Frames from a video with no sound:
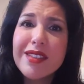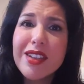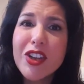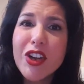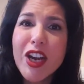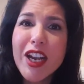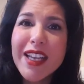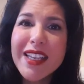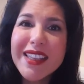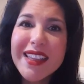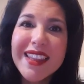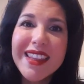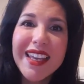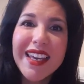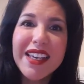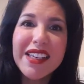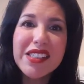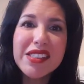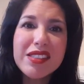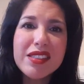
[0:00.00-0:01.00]
All right,
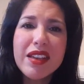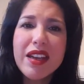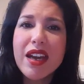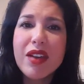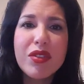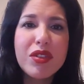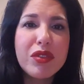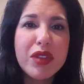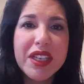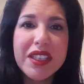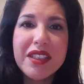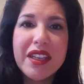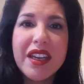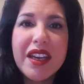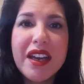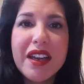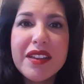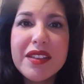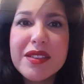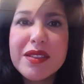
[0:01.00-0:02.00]
thanks. Have a great day,
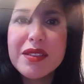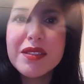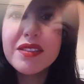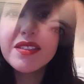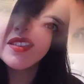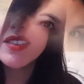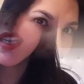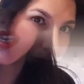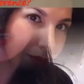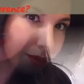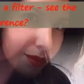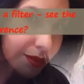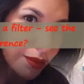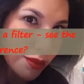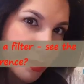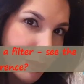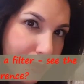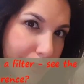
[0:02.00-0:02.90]
guys. Take care.